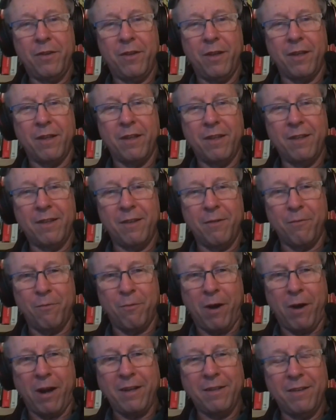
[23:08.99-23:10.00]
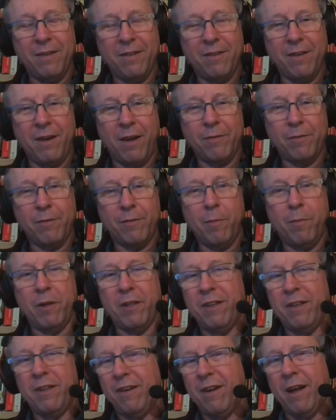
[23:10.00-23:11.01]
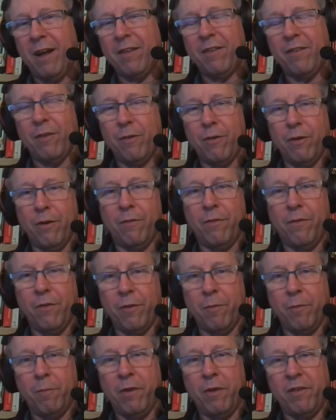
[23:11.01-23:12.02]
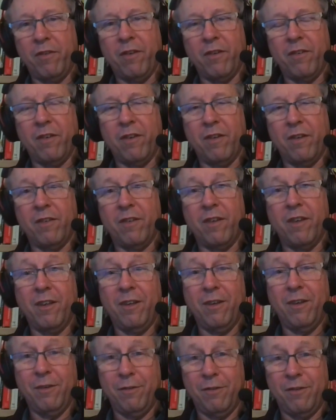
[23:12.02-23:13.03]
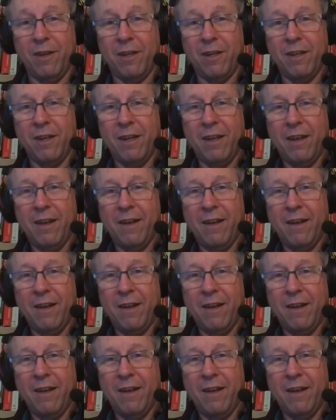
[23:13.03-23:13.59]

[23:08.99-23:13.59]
that that write the software, but they're not so good for the businesses that use it.